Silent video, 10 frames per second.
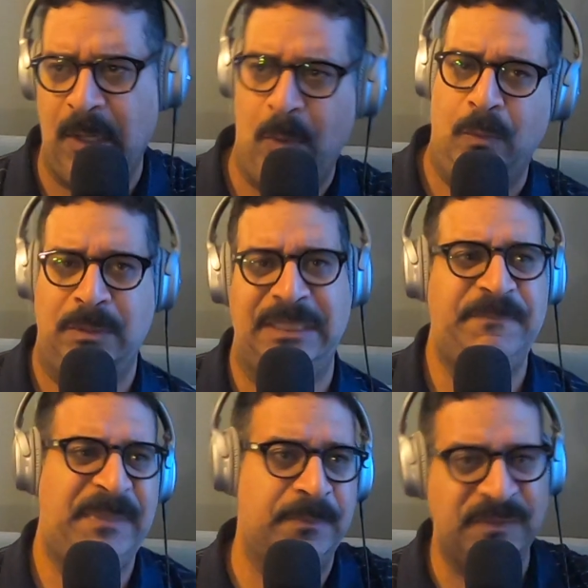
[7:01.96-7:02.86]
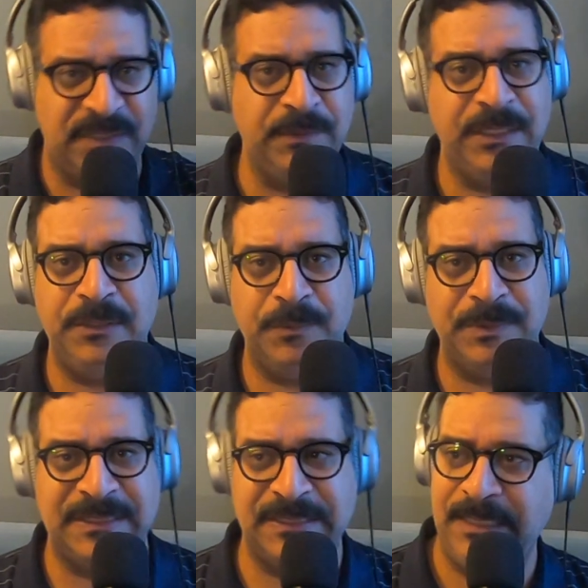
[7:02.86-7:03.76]
oh, these people still here
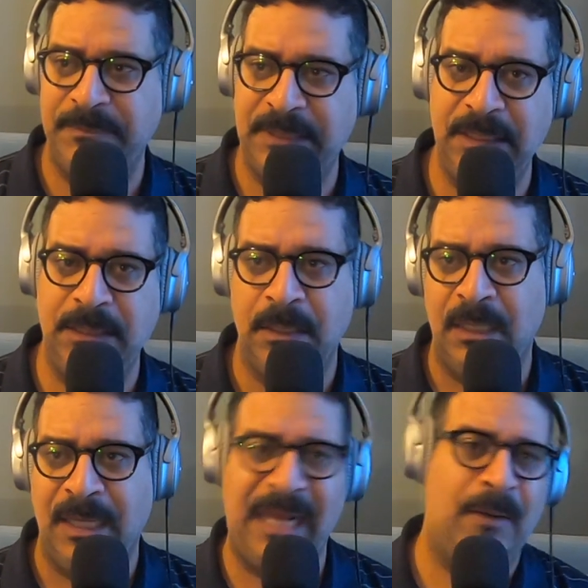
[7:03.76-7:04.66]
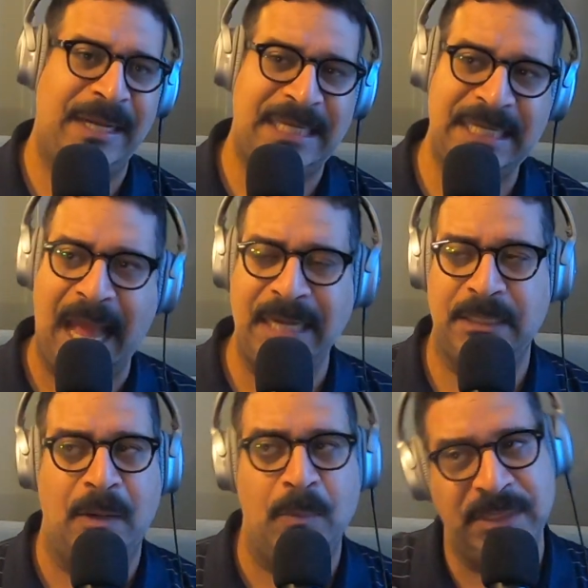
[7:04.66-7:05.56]
doing the same thing? How do I get out of
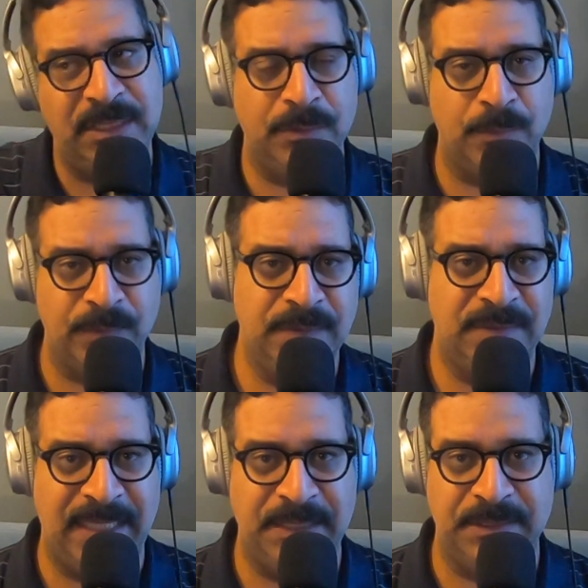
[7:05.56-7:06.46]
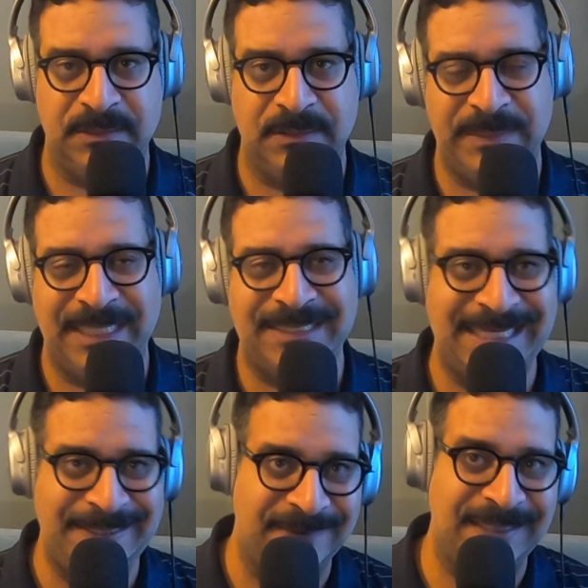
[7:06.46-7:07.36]
here? I want to get on the real stages. I mean, that's
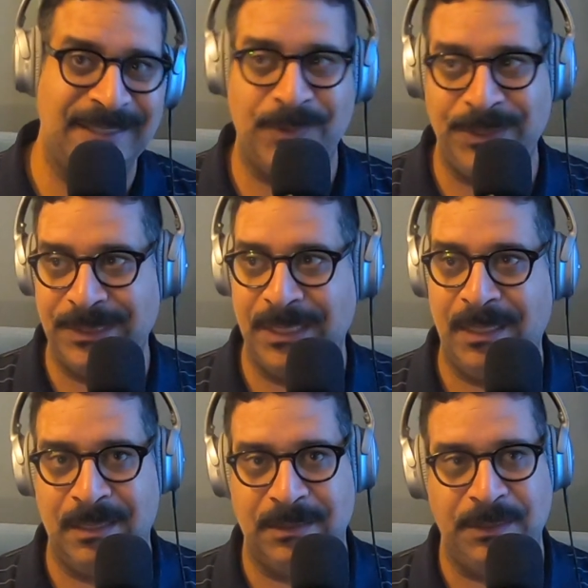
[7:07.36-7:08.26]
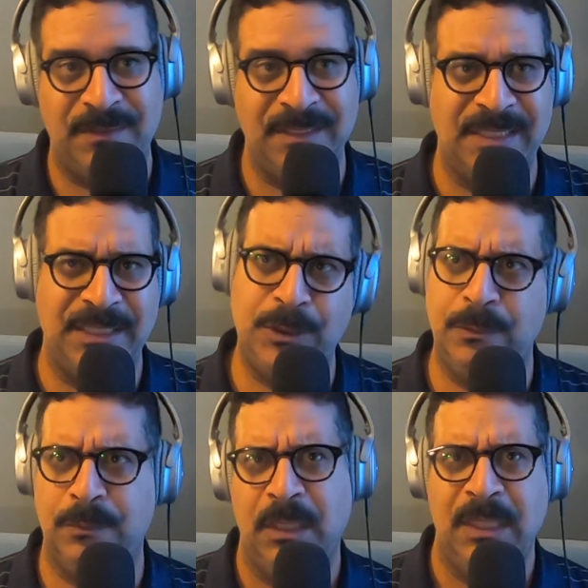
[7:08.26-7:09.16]
how you think when you're young. You think that
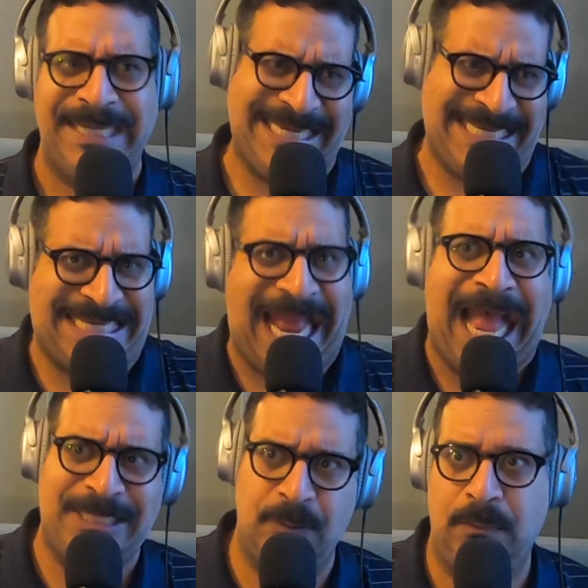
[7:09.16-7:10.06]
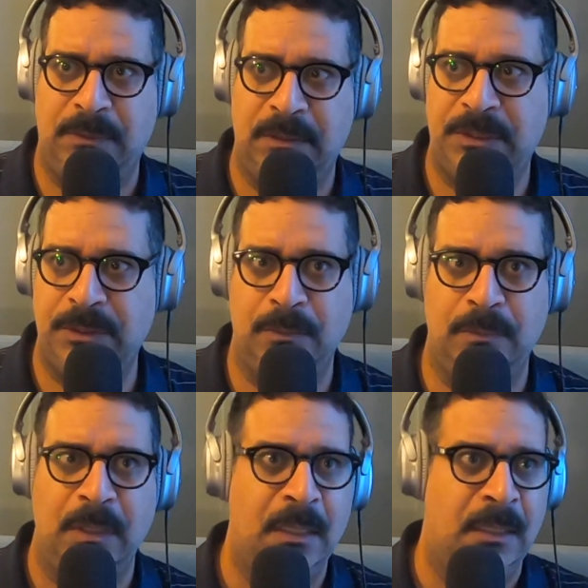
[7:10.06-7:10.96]
you're entitled
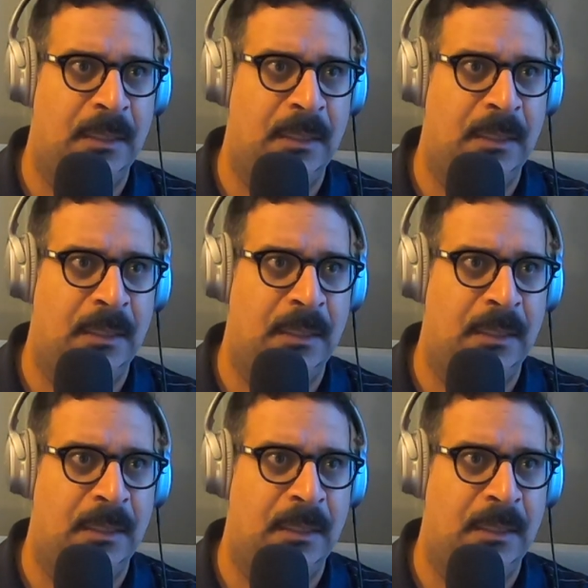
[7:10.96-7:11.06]
to